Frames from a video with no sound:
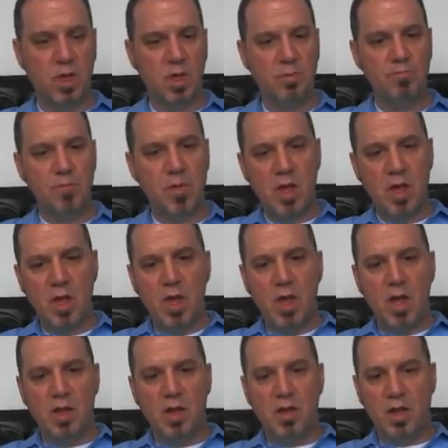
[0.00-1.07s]
Okay?
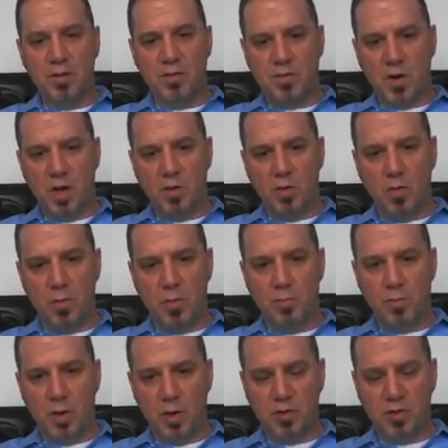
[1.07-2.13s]
And then the follow-up
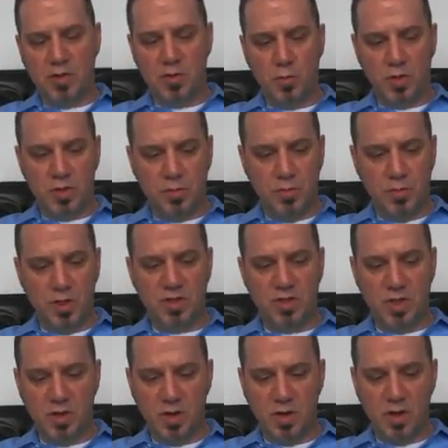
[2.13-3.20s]
post, which means
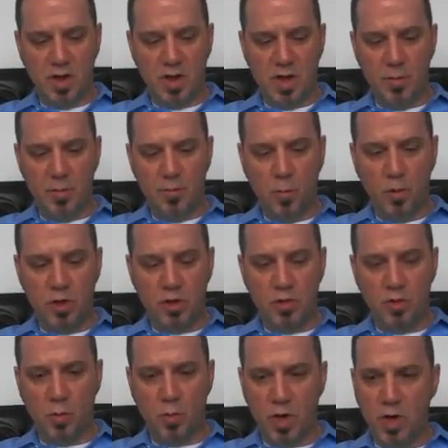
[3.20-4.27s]
that
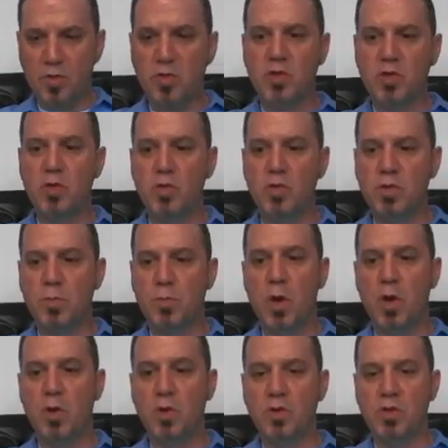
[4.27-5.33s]
when other students
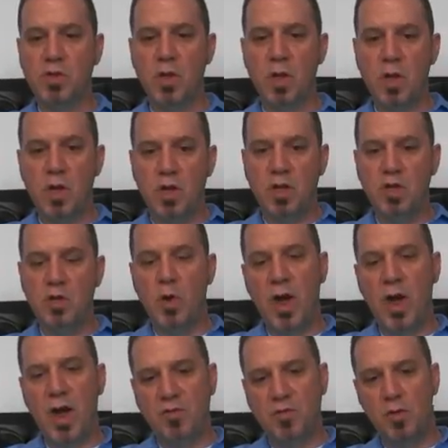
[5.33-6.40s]
post, you
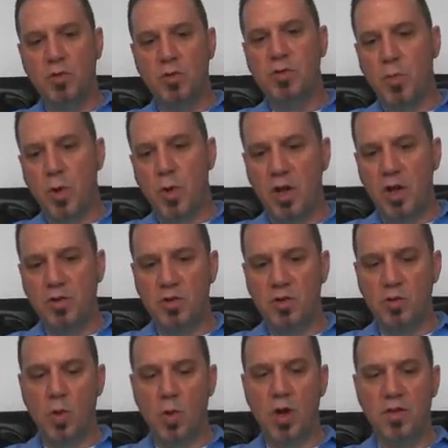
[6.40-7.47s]
have to respond
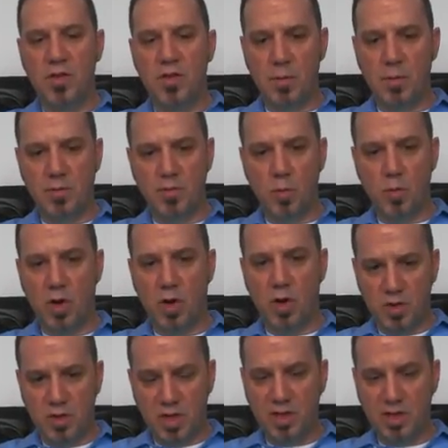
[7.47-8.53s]
to one of them as well,
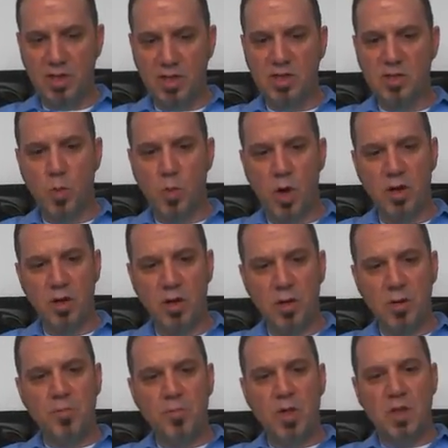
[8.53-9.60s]
at least one.
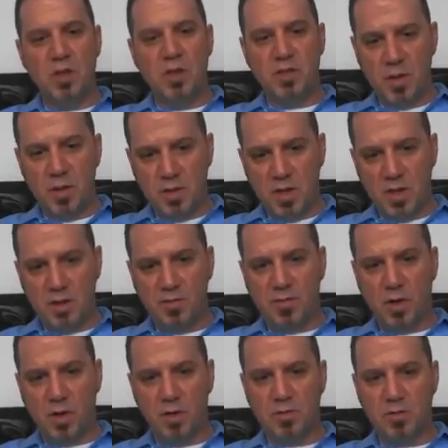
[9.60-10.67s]
Same thing
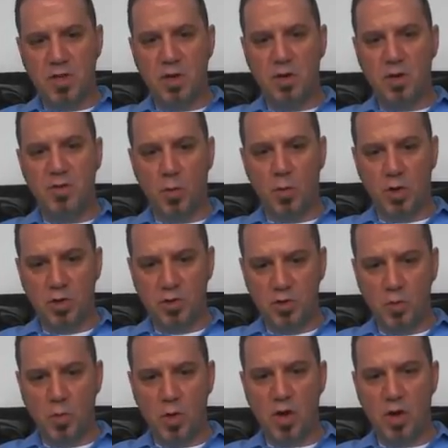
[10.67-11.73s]
follows here. If you want to
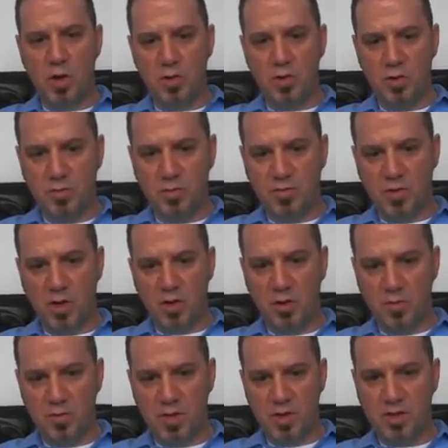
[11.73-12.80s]
do well, you
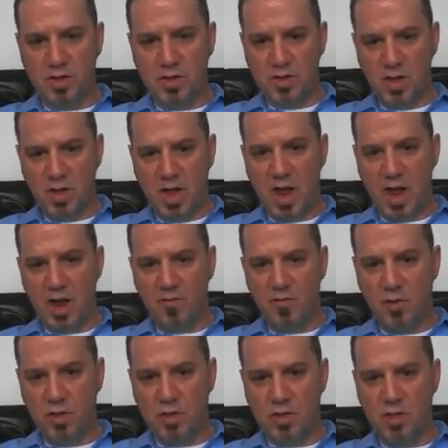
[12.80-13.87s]
follow this,
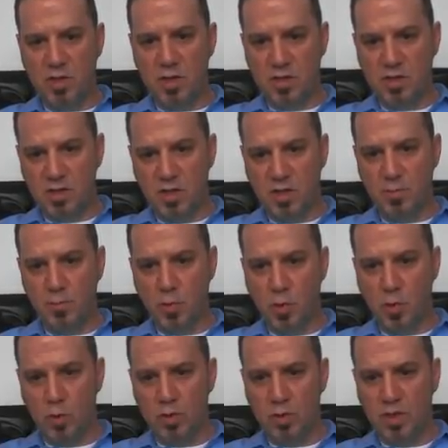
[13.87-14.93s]
average this, and
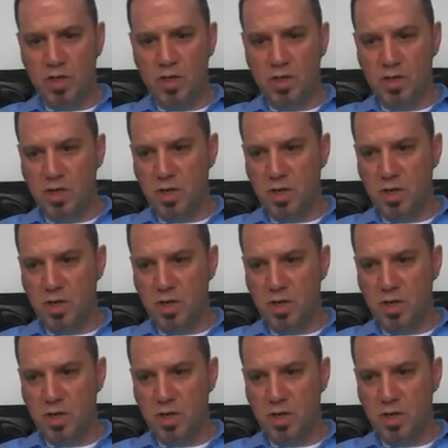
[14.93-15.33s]
poorly.